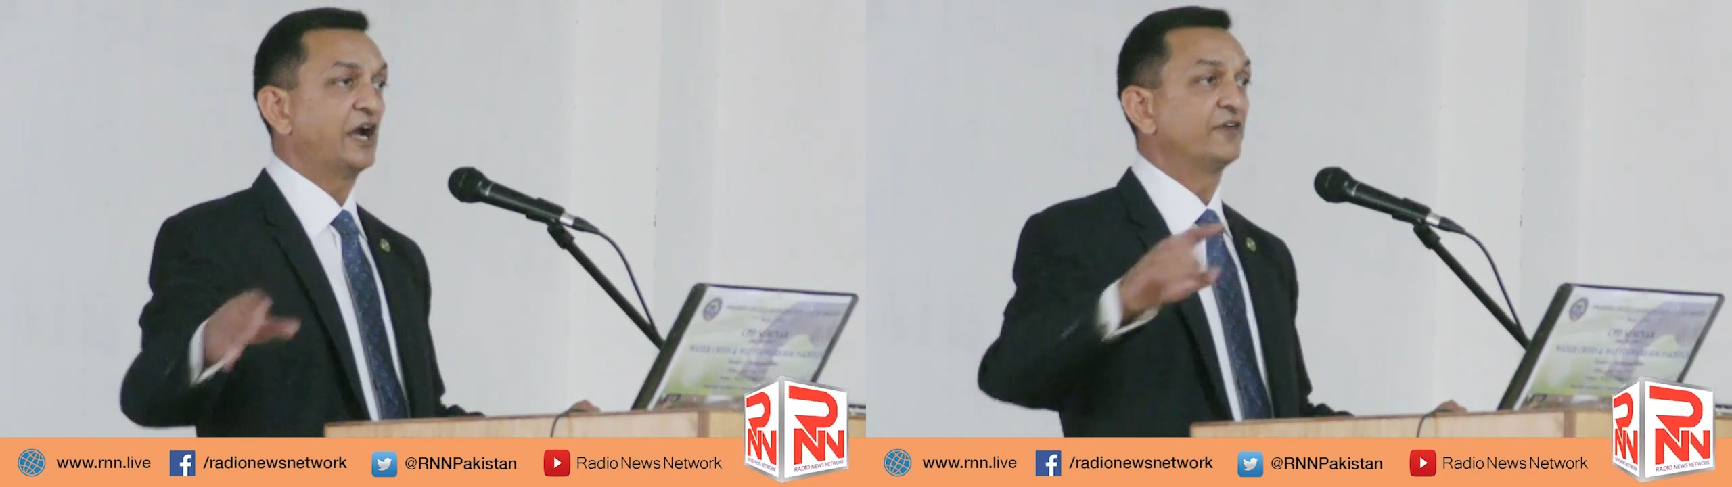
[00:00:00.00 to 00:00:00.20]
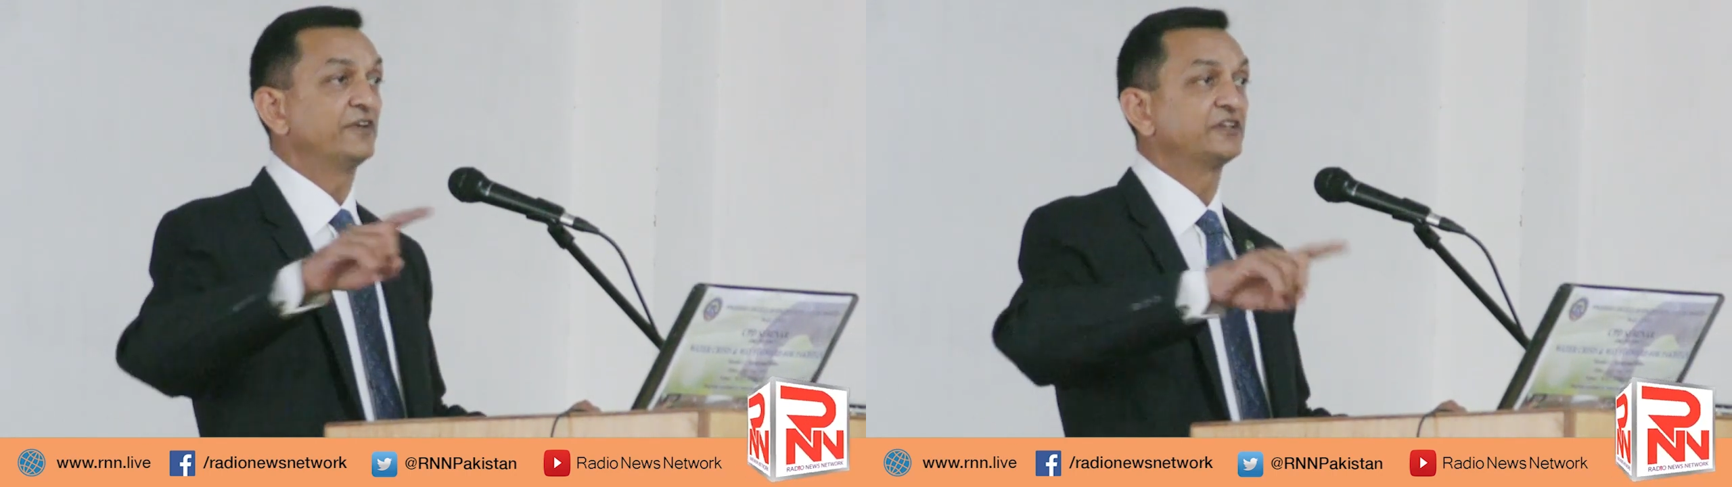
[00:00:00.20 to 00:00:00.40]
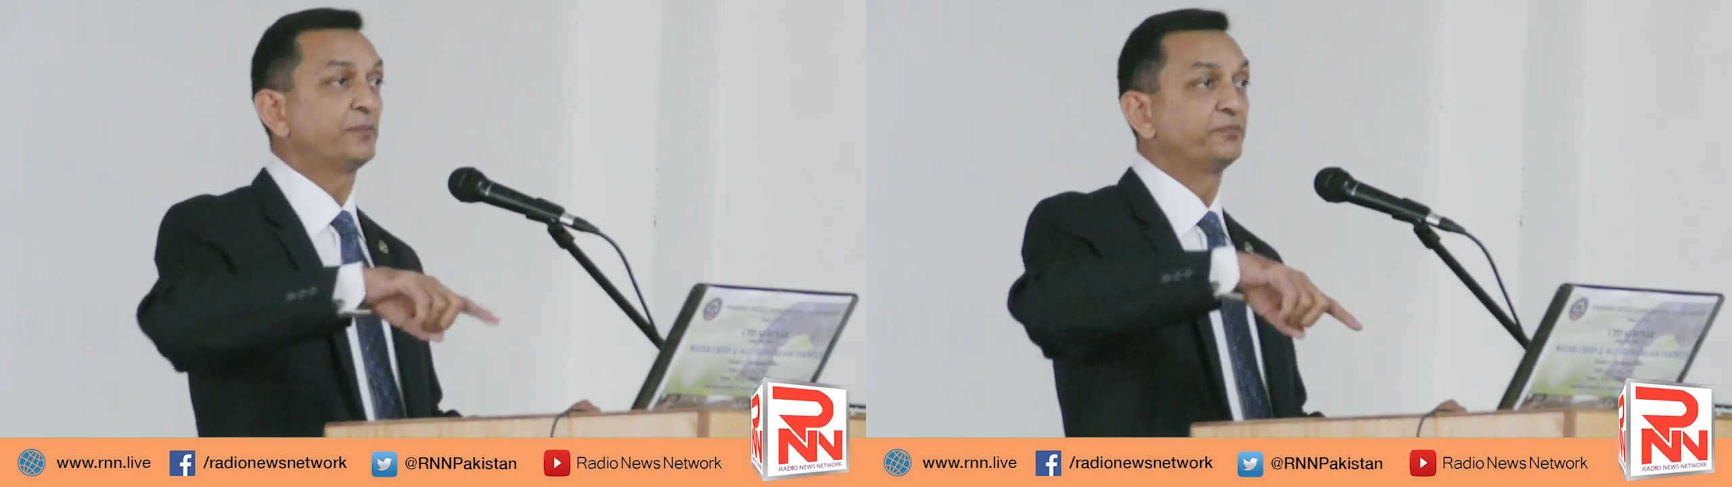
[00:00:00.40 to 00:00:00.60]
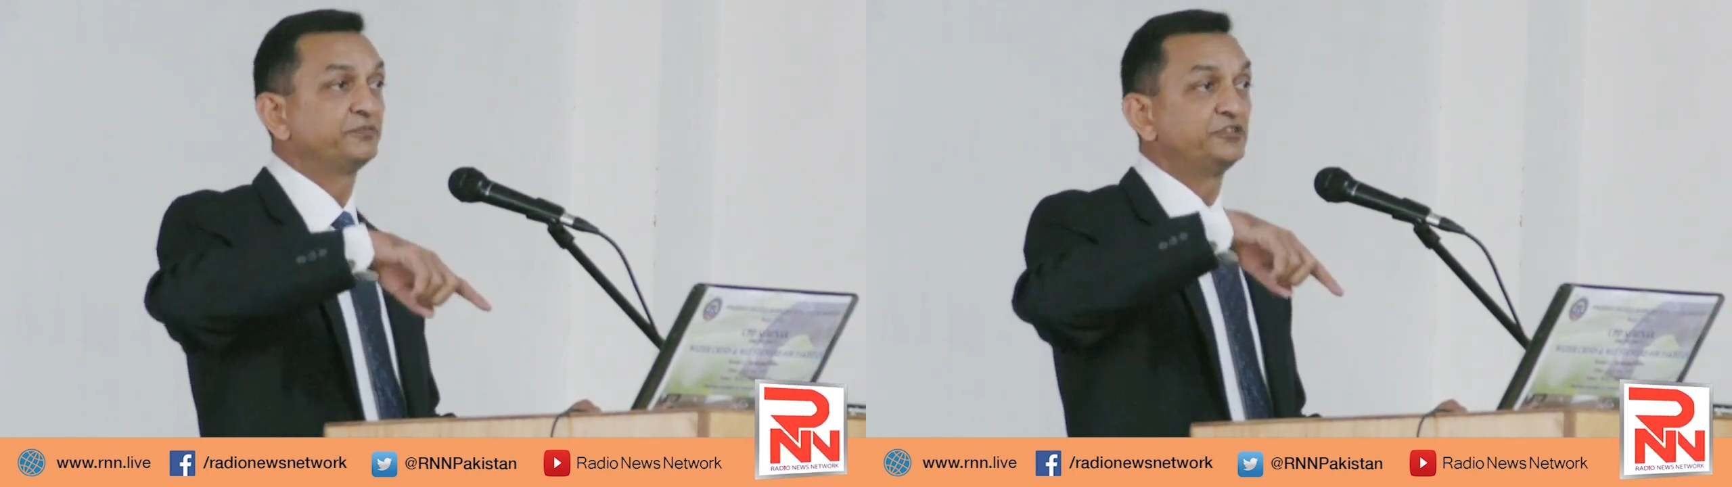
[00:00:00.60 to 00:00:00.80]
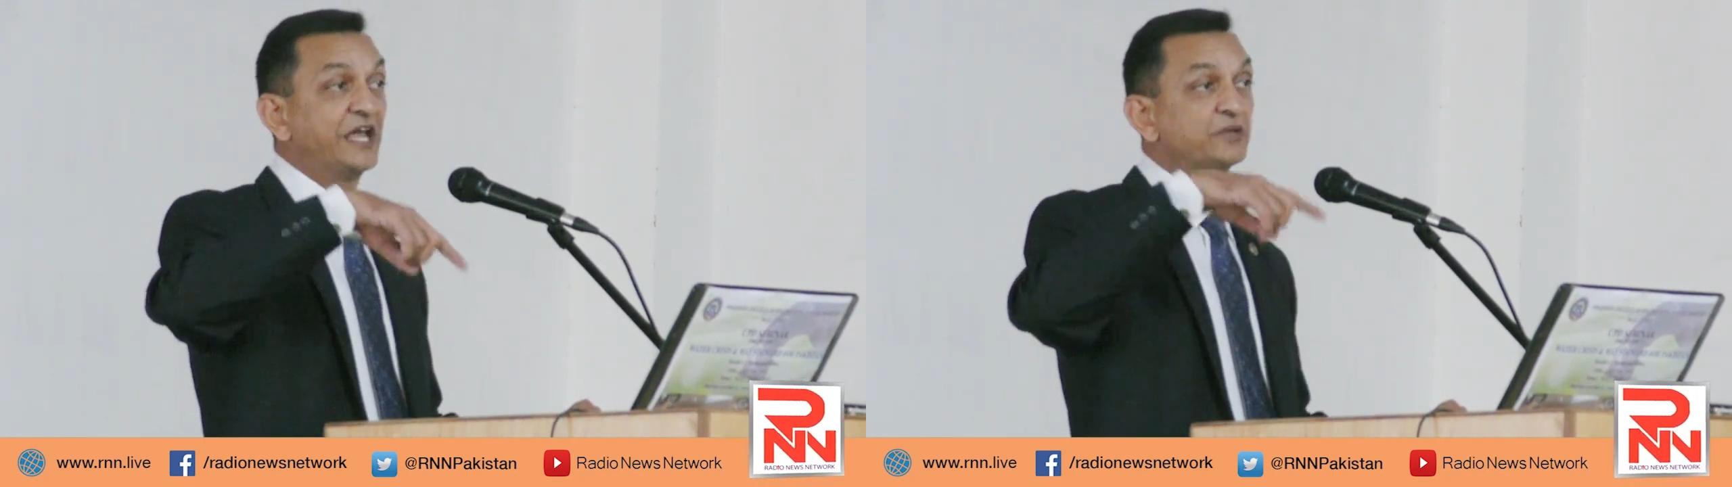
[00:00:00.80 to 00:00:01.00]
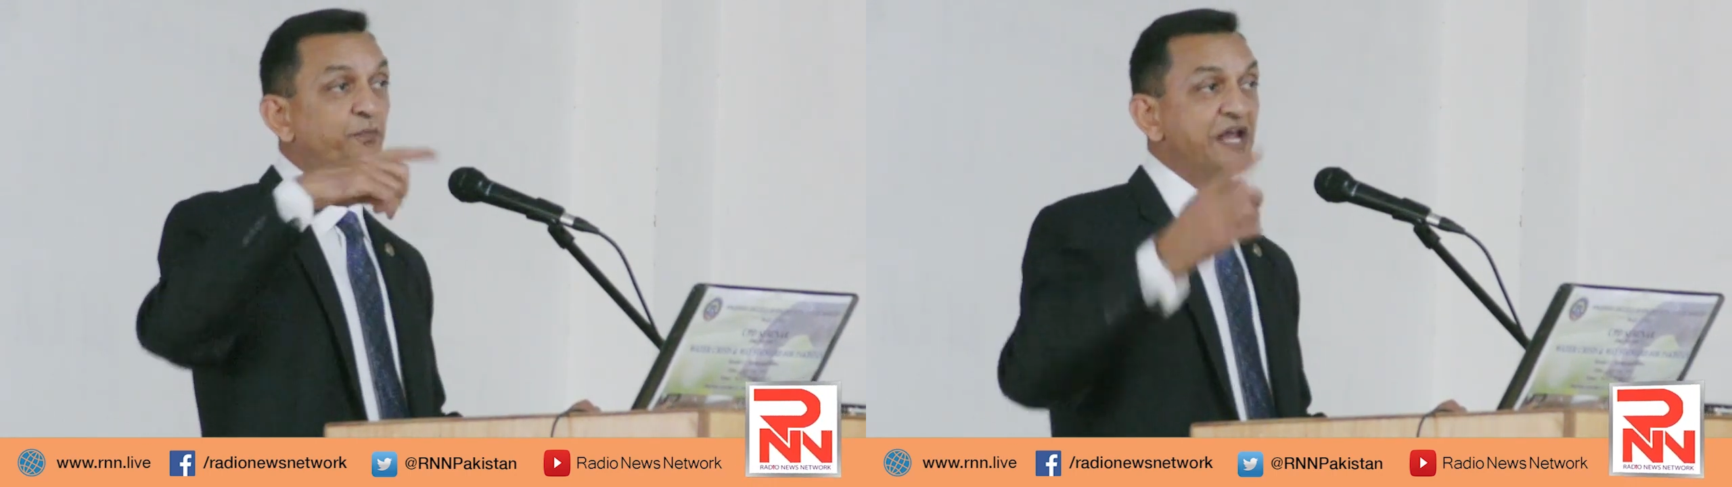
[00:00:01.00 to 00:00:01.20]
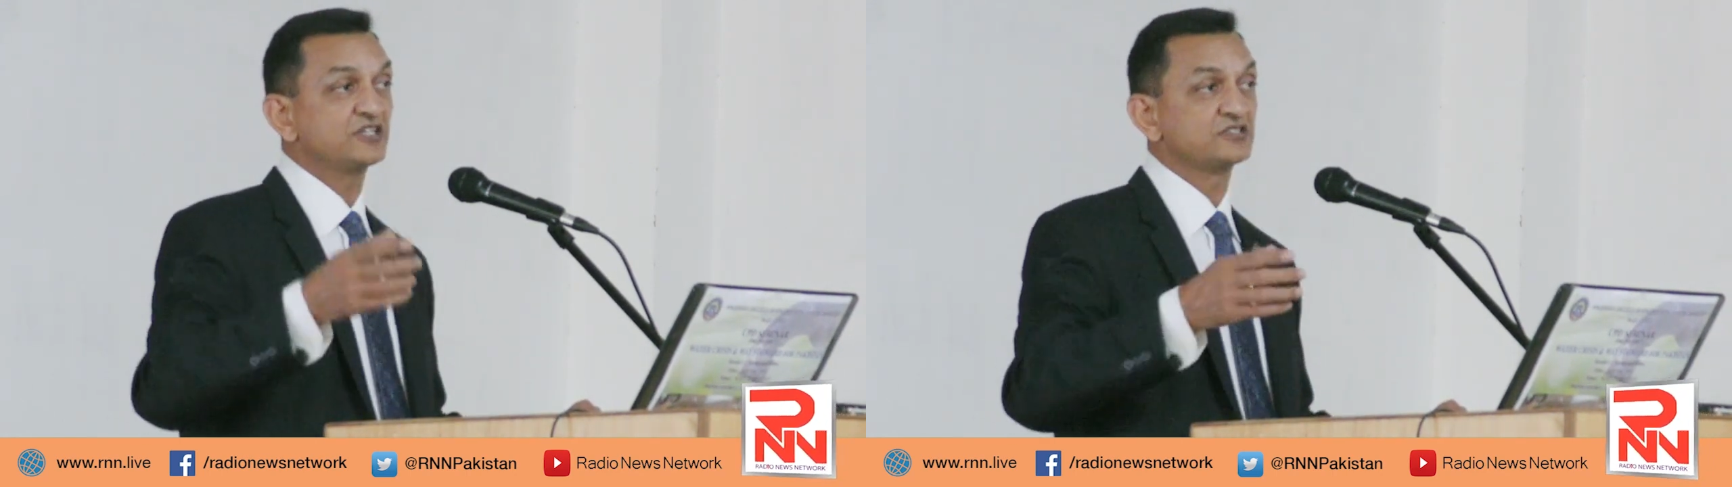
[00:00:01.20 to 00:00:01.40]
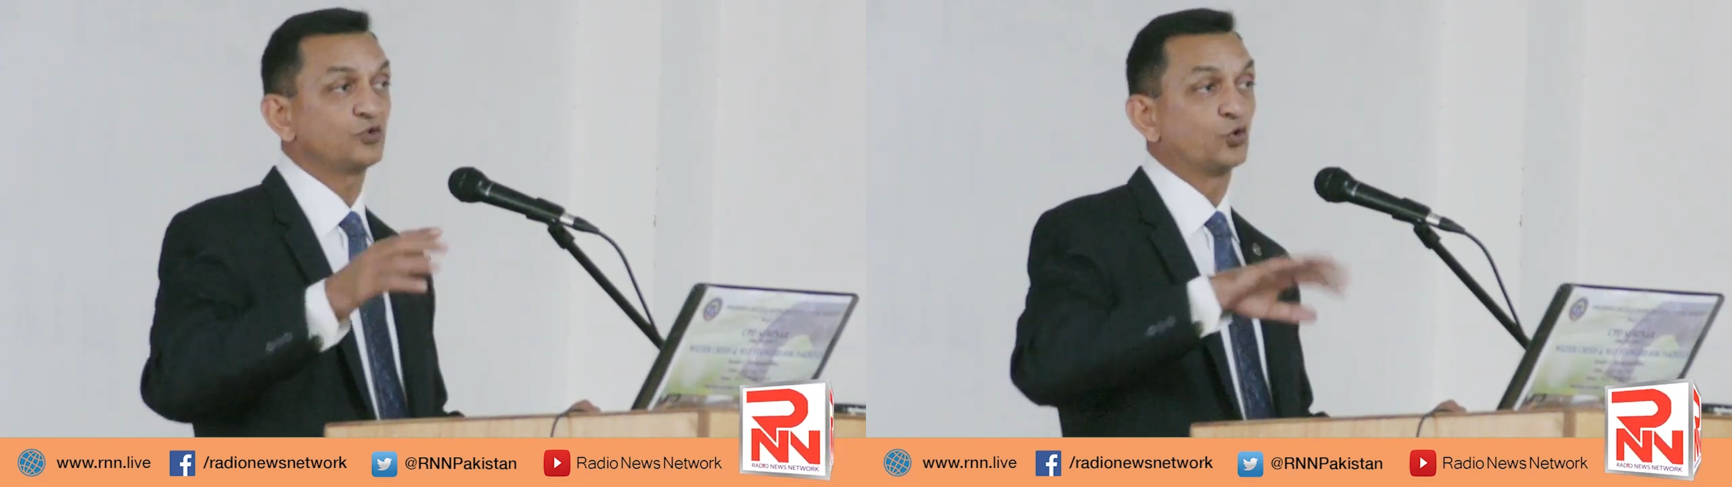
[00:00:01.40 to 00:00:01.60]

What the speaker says: And when the dike breaks